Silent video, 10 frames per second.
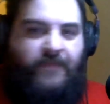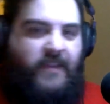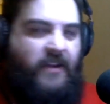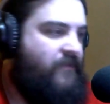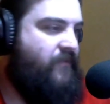
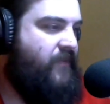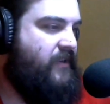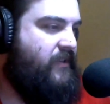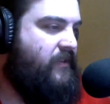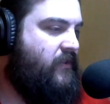it
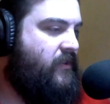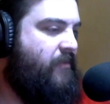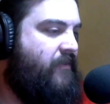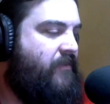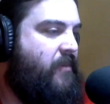fixes some
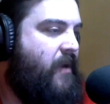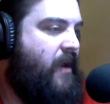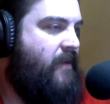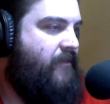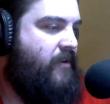of the
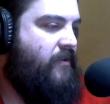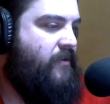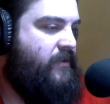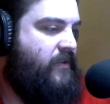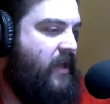
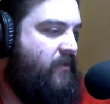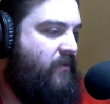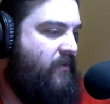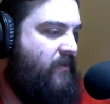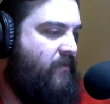behaviors that
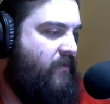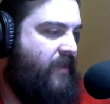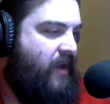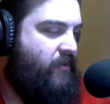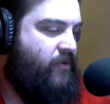
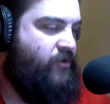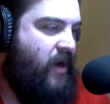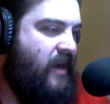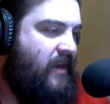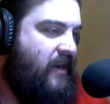they were
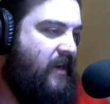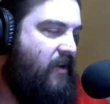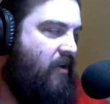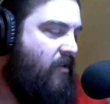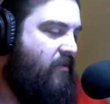trying to get
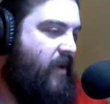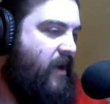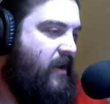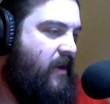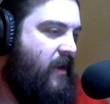all the way
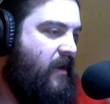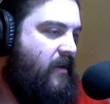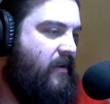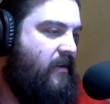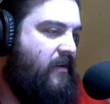in